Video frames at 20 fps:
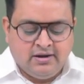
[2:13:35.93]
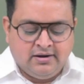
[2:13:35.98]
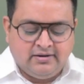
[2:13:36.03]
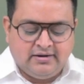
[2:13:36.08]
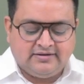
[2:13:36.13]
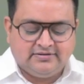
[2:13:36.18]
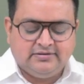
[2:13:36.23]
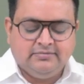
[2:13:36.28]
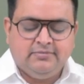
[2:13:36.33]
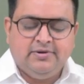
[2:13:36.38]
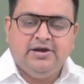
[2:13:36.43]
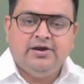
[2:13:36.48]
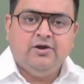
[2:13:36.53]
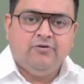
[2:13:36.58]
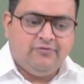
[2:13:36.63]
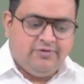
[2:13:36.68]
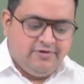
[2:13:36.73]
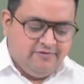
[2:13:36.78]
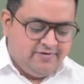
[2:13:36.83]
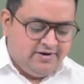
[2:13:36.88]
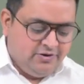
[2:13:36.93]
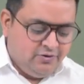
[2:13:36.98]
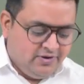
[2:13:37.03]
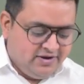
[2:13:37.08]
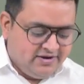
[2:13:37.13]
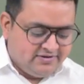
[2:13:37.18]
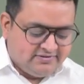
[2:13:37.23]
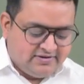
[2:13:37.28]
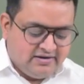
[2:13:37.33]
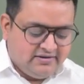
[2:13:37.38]
Taxability of dividend. You
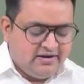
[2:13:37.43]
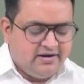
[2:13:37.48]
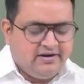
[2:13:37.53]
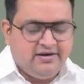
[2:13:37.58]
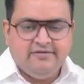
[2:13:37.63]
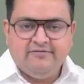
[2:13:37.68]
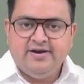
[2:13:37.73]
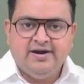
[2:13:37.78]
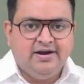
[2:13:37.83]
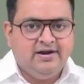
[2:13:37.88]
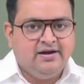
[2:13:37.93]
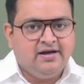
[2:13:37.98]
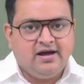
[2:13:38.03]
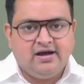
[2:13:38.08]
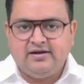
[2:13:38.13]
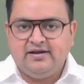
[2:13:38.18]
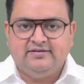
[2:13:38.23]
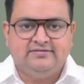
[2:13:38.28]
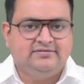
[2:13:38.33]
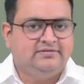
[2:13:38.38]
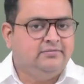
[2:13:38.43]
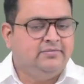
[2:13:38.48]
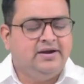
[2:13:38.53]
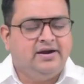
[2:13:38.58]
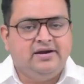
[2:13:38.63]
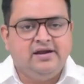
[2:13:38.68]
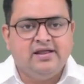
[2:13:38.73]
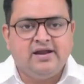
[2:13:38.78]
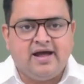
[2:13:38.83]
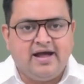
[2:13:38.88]
understand that dividend are taxable
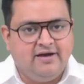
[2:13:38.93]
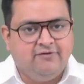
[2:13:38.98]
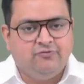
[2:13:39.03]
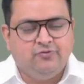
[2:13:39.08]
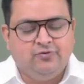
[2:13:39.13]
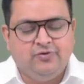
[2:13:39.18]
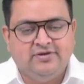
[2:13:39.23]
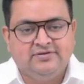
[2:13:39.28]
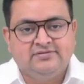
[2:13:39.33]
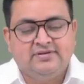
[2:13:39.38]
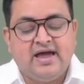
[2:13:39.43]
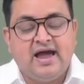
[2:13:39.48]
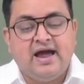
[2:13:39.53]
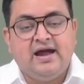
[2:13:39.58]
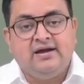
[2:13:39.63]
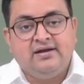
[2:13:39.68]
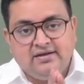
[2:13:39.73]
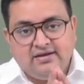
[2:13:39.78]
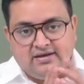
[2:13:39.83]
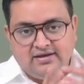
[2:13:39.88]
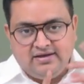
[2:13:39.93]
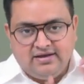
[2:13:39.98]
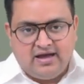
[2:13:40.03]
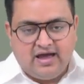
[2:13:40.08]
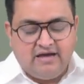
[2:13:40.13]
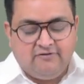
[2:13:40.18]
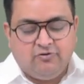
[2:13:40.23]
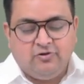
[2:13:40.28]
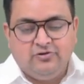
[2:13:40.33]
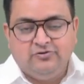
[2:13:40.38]
under IFOS, and I
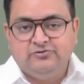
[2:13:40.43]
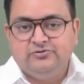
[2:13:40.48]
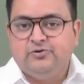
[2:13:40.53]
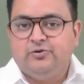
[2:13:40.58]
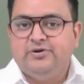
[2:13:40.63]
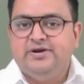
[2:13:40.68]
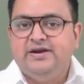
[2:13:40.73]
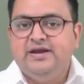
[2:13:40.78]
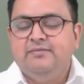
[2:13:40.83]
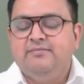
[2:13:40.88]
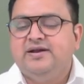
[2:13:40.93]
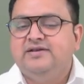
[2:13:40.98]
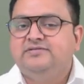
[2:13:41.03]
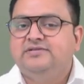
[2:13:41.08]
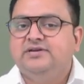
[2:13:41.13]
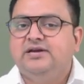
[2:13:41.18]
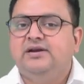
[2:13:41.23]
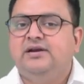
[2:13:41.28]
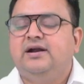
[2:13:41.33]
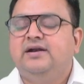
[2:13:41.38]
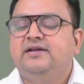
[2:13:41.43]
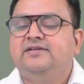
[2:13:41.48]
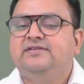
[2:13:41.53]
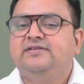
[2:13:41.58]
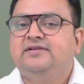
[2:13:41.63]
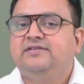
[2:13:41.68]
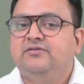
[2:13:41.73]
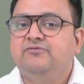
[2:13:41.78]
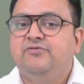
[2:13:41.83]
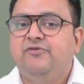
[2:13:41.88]
have also already mentioned under
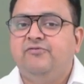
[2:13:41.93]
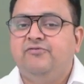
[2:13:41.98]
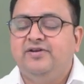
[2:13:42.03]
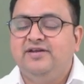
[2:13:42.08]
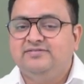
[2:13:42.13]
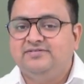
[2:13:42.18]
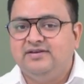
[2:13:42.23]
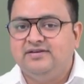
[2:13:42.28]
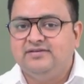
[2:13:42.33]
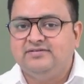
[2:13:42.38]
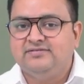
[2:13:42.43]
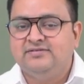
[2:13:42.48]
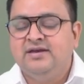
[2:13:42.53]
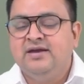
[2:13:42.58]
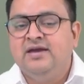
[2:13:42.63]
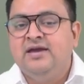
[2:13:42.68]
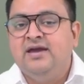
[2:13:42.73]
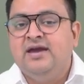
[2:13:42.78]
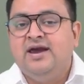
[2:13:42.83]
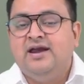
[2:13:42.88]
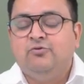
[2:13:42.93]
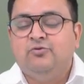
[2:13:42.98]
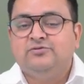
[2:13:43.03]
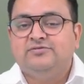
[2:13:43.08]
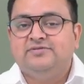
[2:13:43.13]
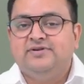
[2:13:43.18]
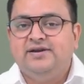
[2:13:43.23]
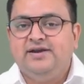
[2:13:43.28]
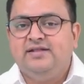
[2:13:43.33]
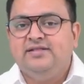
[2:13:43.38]
section 56. It was
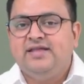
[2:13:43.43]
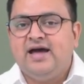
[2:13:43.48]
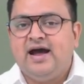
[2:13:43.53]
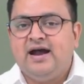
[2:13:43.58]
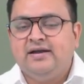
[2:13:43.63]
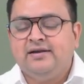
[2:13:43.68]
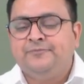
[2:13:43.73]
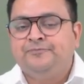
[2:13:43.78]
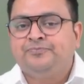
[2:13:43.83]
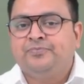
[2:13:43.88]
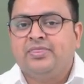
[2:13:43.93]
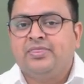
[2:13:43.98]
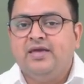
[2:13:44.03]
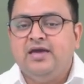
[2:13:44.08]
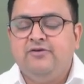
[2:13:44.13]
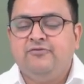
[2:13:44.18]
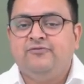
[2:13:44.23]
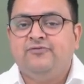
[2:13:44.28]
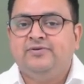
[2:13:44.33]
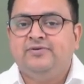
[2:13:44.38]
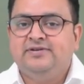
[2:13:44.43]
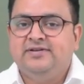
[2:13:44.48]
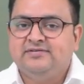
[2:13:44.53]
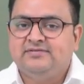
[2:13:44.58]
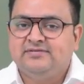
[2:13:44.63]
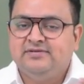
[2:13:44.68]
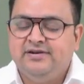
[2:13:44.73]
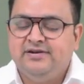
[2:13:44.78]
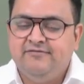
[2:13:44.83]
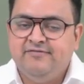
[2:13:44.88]
written that if
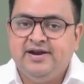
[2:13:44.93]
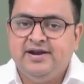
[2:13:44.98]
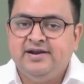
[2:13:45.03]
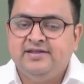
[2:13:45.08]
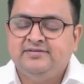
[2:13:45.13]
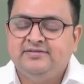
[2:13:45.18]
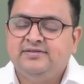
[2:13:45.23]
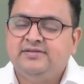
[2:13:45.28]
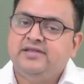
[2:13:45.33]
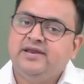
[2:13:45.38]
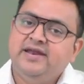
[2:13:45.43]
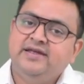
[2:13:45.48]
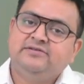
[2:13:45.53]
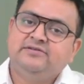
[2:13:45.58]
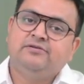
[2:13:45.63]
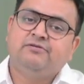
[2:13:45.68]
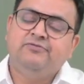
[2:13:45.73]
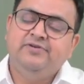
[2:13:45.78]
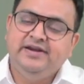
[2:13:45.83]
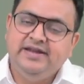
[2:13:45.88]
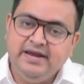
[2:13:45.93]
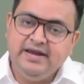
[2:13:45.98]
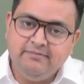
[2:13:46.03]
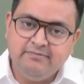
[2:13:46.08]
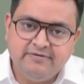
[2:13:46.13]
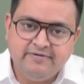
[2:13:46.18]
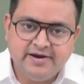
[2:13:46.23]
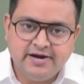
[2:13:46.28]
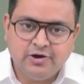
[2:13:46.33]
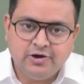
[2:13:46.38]
this dividend is in the nature of deemed
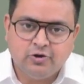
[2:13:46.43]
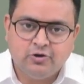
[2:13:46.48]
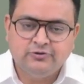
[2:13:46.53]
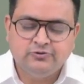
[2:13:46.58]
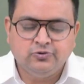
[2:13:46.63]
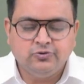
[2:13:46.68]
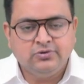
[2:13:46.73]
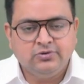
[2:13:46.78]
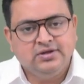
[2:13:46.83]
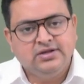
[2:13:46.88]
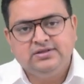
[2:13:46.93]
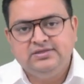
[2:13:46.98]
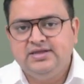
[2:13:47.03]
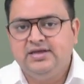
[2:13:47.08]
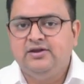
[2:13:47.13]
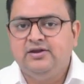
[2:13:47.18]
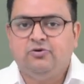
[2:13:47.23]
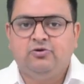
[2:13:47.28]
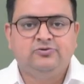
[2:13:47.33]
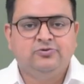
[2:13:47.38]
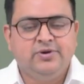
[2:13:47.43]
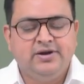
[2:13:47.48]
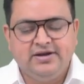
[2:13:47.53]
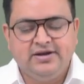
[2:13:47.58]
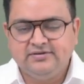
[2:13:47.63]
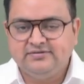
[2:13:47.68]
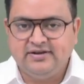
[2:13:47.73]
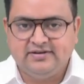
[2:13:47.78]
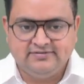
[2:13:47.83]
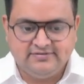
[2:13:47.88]
dividend also, then also it
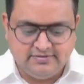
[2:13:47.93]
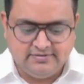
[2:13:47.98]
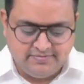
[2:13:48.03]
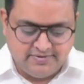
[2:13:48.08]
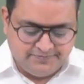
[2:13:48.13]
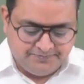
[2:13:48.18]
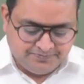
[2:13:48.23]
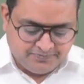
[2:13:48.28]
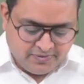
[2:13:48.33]
is taxable.